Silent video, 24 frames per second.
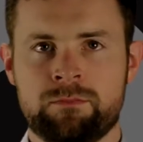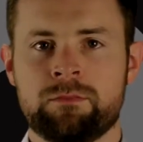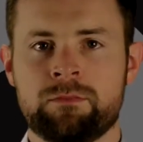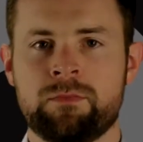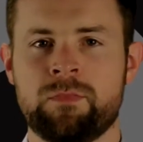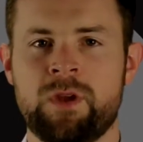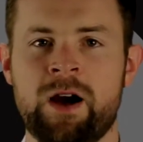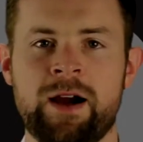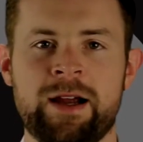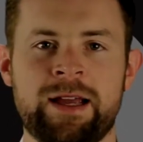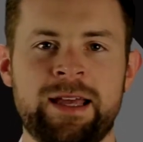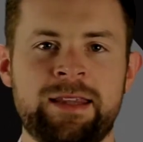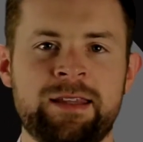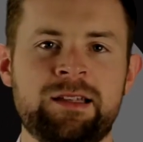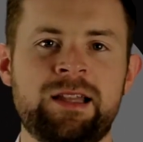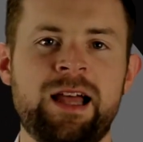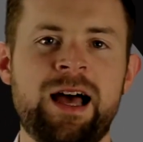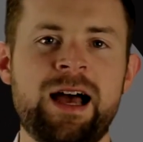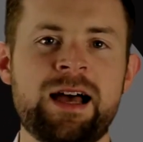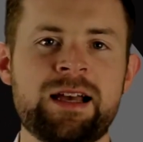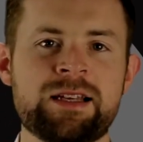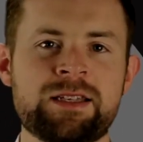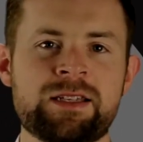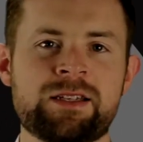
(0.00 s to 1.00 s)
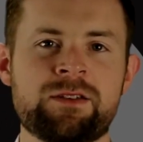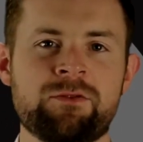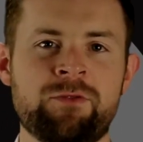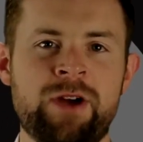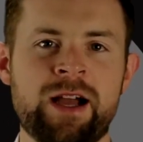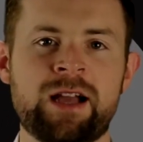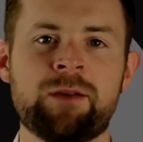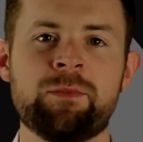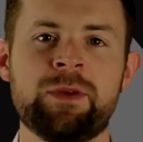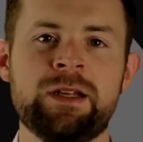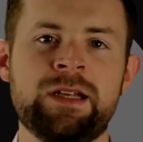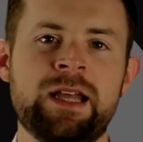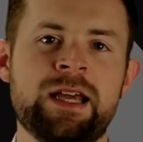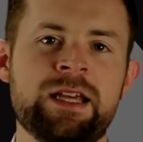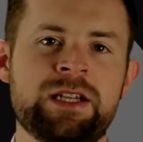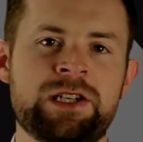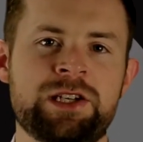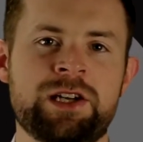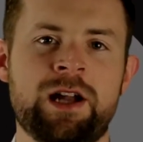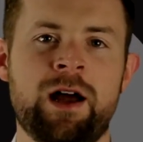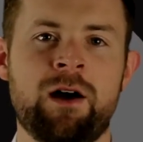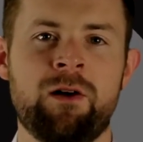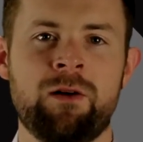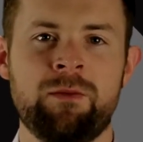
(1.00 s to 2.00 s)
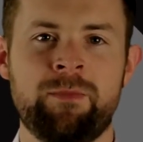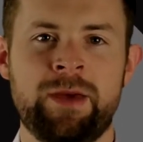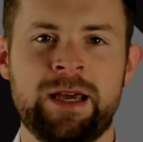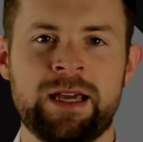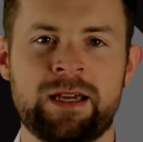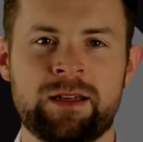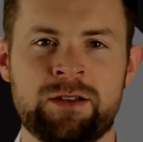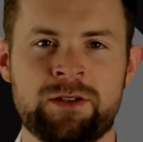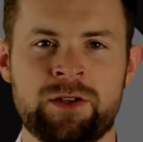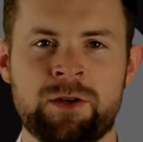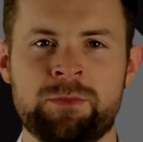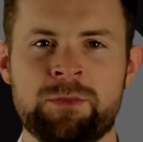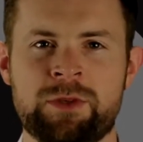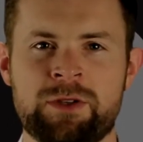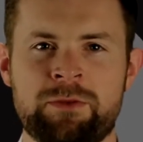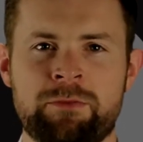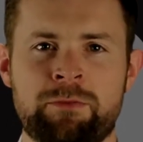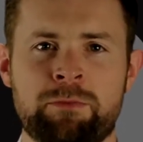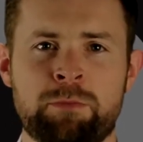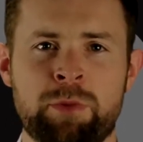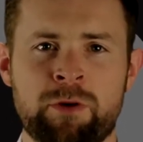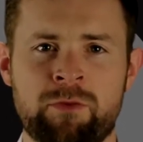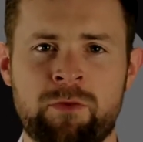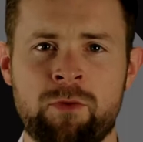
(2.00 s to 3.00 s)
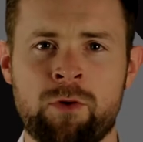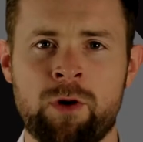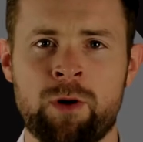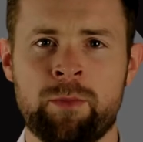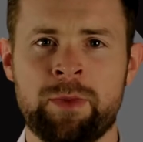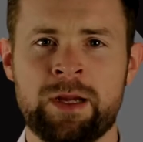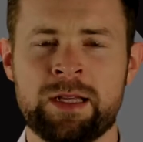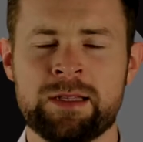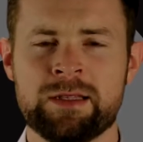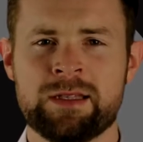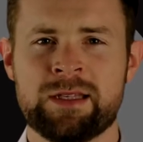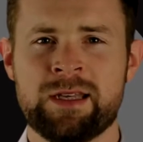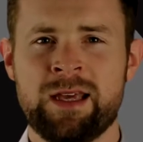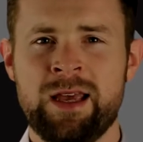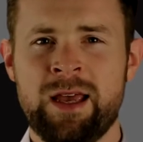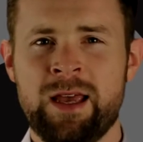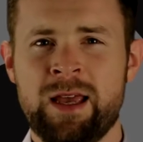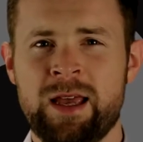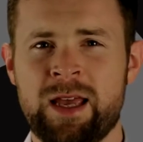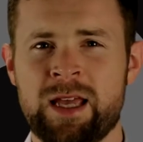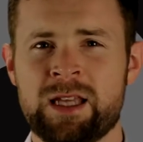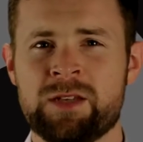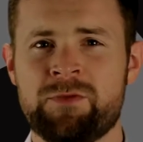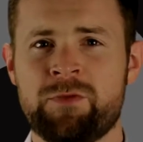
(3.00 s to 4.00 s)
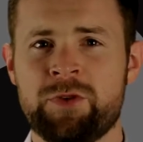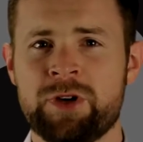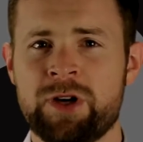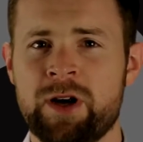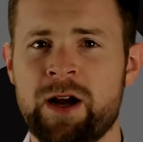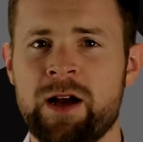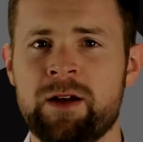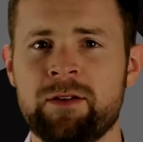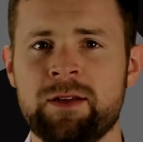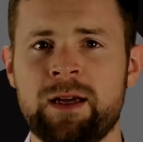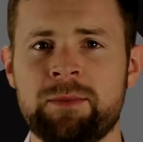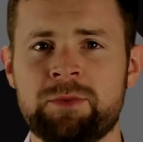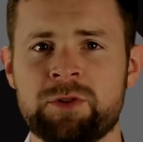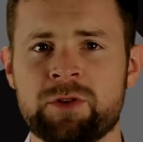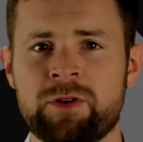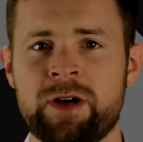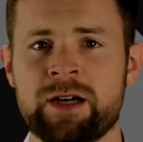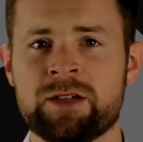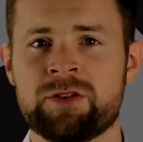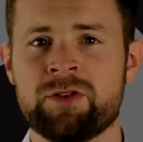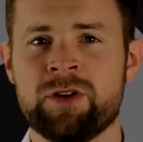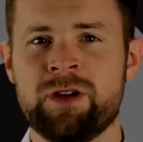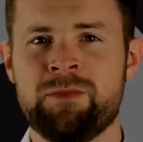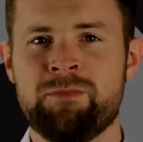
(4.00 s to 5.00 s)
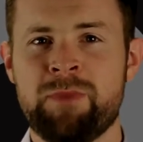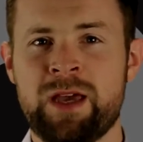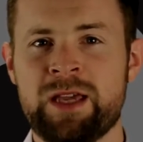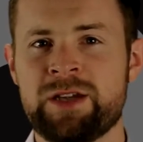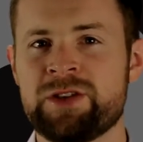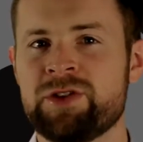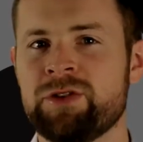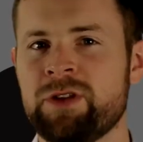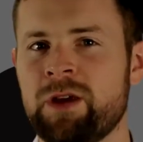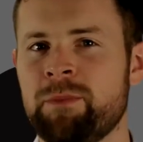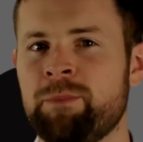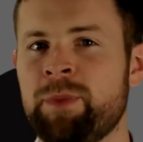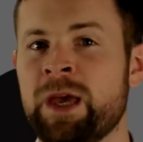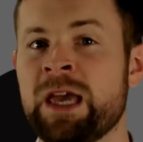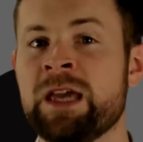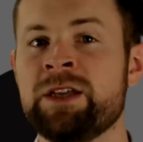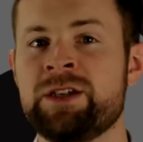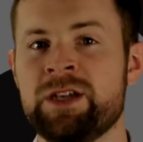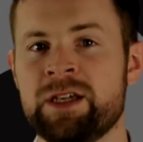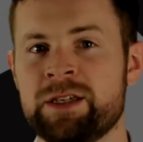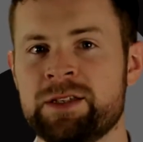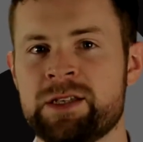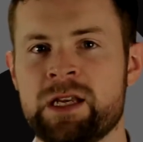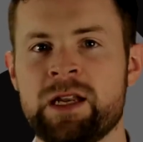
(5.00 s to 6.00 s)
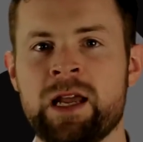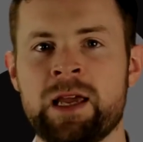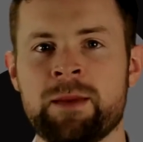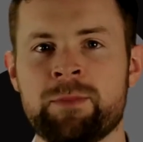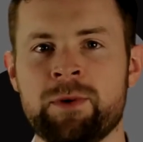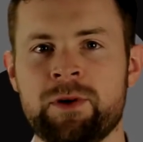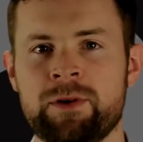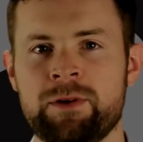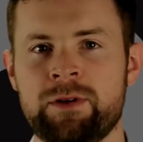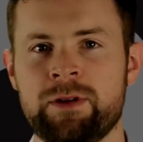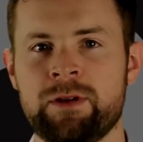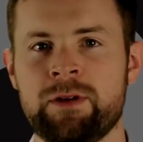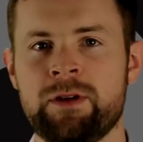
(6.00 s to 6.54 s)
All right, and the last recommendation I would make in terms of performance is for your LDAP directory, make sure that paging is enabled.